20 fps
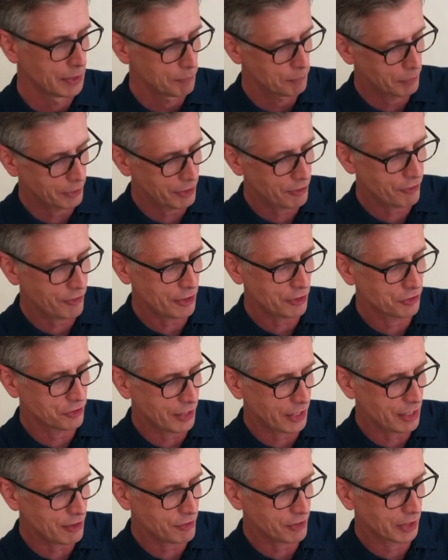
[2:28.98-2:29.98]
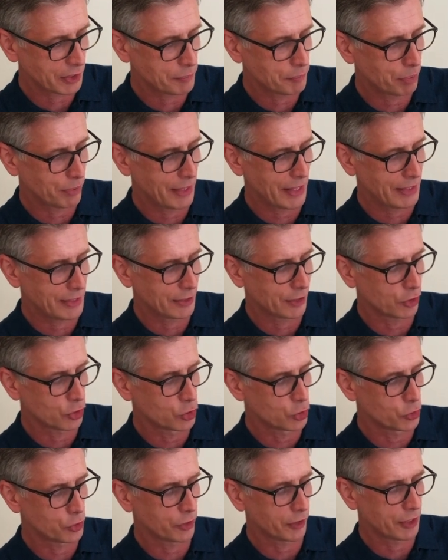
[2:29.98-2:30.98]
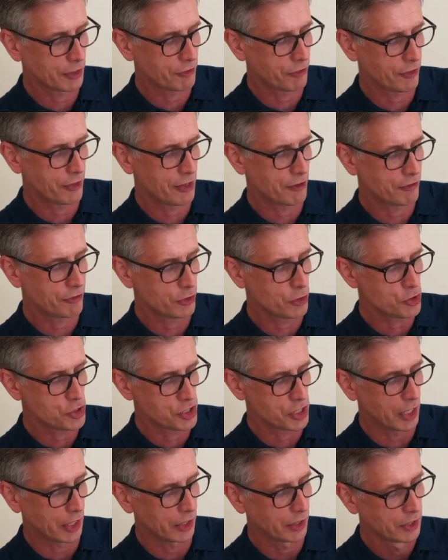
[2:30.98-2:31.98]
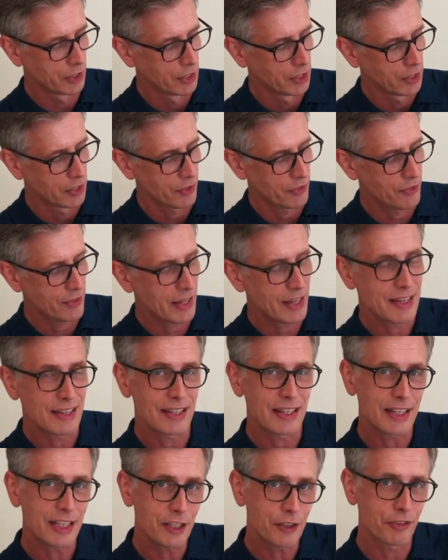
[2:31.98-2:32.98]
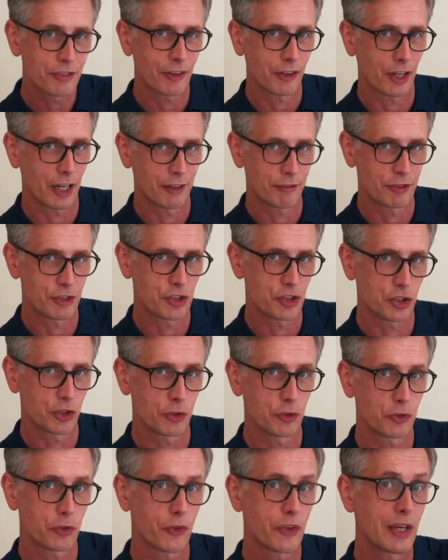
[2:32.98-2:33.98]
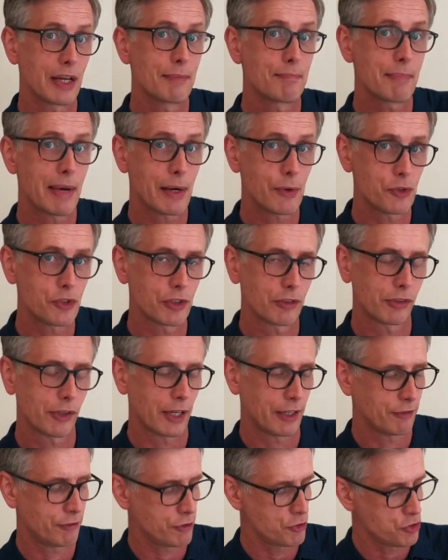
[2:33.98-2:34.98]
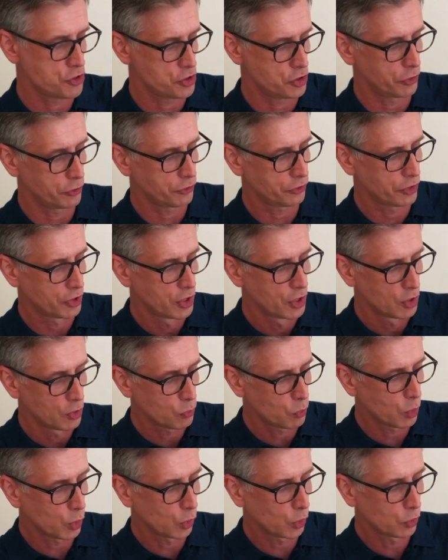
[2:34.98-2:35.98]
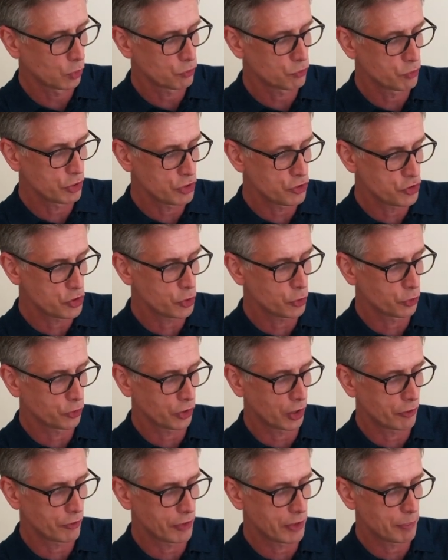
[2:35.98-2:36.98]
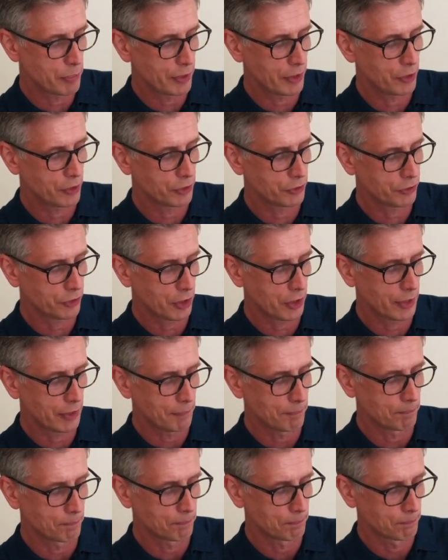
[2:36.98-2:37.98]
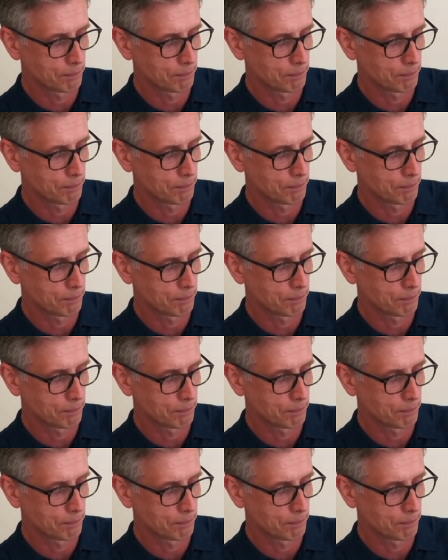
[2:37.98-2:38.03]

But if they're saving and planning accordingly for their future, their need for life insurance, or the amount of life insurance, will reduce over the period of time.